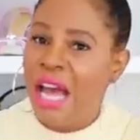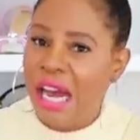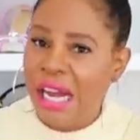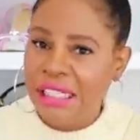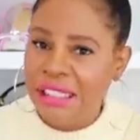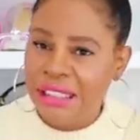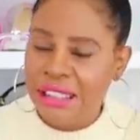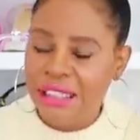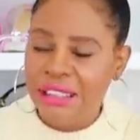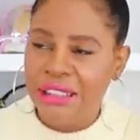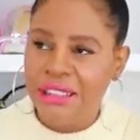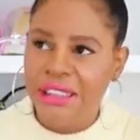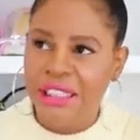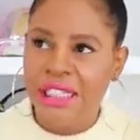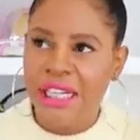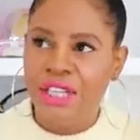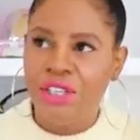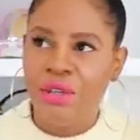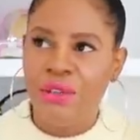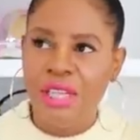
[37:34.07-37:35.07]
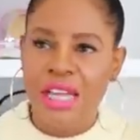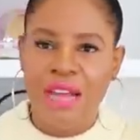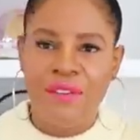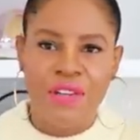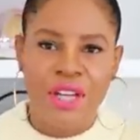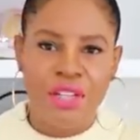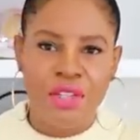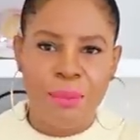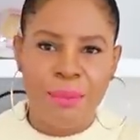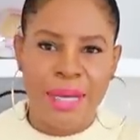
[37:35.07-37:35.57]
I didn't see it. I know they
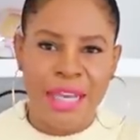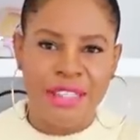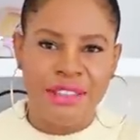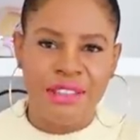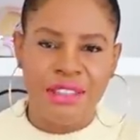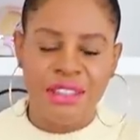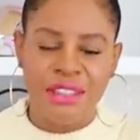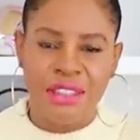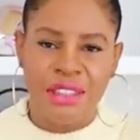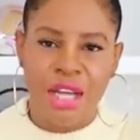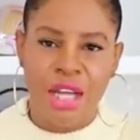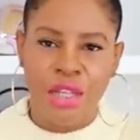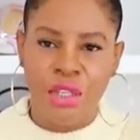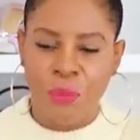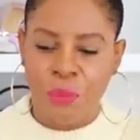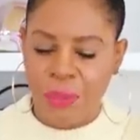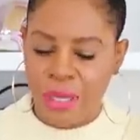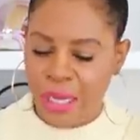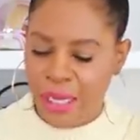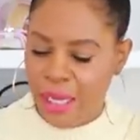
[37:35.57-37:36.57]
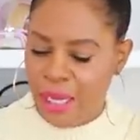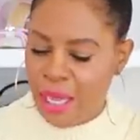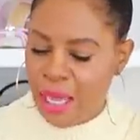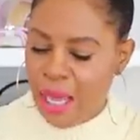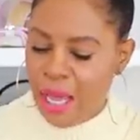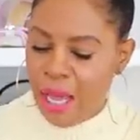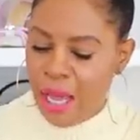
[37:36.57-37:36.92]
have other bags in this colorway,